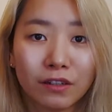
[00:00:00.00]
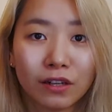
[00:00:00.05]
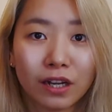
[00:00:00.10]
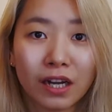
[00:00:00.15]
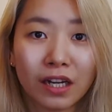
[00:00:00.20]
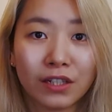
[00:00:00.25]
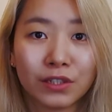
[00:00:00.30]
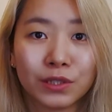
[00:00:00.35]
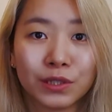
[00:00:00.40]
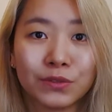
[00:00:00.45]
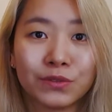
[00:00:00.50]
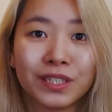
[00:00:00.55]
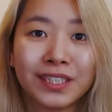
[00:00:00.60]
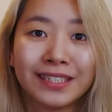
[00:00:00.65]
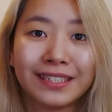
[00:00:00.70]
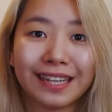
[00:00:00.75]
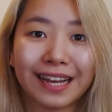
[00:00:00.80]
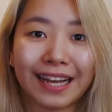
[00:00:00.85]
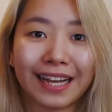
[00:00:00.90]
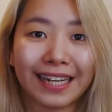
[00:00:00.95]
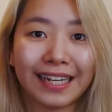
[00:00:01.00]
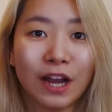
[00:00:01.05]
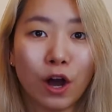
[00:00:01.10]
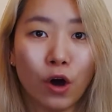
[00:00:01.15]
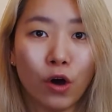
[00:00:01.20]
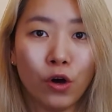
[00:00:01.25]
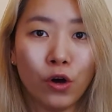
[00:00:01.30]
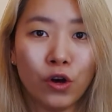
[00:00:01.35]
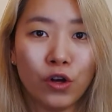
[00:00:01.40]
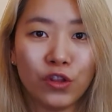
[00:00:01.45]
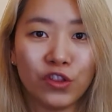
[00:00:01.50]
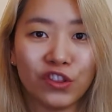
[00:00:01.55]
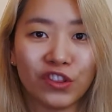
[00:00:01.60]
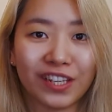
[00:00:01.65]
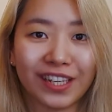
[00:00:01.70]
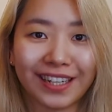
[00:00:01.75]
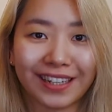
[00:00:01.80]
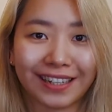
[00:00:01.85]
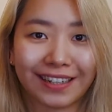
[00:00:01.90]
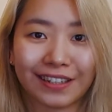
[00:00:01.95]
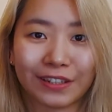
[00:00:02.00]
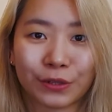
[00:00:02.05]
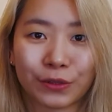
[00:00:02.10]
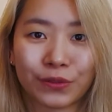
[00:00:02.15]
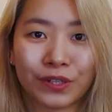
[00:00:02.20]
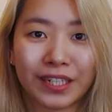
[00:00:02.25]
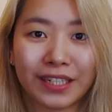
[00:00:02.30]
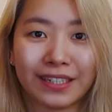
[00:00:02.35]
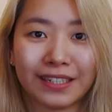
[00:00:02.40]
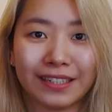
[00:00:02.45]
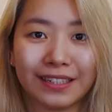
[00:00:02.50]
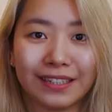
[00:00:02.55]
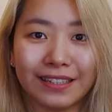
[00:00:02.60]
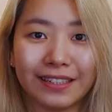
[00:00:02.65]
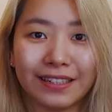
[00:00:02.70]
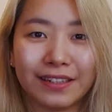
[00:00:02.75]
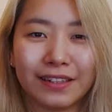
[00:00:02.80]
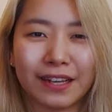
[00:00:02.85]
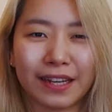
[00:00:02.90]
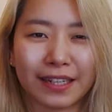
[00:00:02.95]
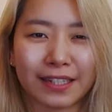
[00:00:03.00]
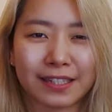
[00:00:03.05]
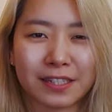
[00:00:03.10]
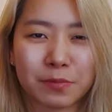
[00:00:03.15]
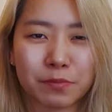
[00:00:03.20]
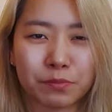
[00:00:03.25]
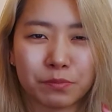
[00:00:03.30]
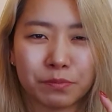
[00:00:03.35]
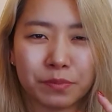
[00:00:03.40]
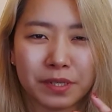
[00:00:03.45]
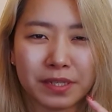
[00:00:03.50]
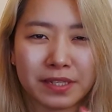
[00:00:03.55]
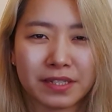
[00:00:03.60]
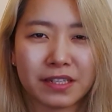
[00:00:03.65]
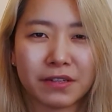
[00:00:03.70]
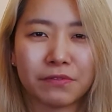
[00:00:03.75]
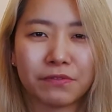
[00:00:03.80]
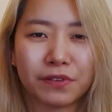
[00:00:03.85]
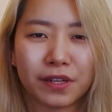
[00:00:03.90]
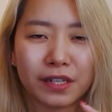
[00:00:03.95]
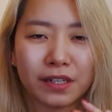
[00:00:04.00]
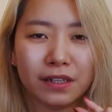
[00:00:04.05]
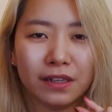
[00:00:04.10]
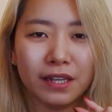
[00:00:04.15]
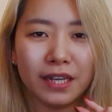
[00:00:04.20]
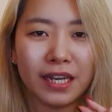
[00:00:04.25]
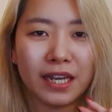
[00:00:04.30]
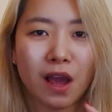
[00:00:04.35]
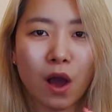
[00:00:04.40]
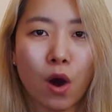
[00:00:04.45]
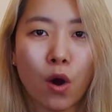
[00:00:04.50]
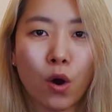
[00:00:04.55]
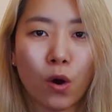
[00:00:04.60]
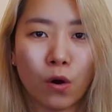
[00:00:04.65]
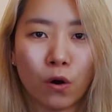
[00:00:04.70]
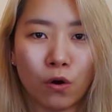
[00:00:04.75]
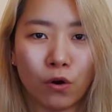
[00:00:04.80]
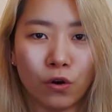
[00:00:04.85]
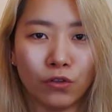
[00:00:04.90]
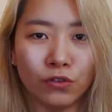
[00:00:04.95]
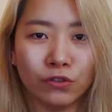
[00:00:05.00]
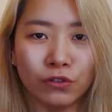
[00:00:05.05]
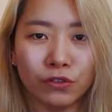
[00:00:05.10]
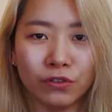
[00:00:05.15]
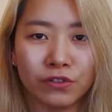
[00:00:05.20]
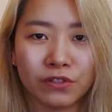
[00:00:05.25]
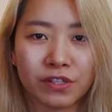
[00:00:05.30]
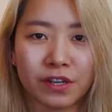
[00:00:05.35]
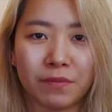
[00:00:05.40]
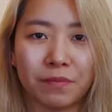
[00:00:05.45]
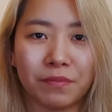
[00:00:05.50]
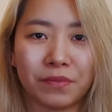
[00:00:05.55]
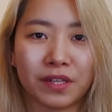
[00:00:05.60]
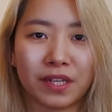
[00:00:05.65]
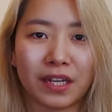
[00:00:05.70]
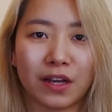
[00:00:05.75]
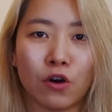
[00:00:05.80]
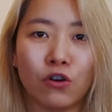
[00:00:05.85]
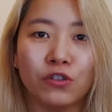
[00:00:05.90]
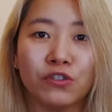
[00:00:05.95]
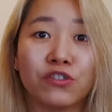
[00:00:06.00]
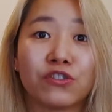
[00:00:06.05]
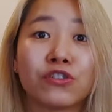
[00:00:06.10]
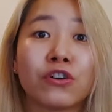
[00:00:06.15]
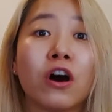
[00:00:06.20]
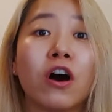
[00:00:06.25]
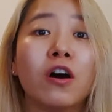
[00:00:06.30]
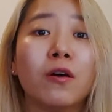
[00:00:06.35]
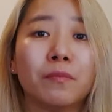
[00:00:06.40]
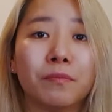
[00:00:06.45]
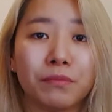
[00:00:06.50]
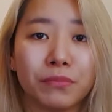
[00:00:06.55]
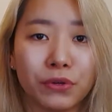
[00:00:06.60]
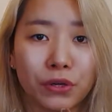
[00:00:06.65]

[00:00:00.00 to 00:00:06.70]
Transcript: how do we say on in Korean? Like specifically on something, on top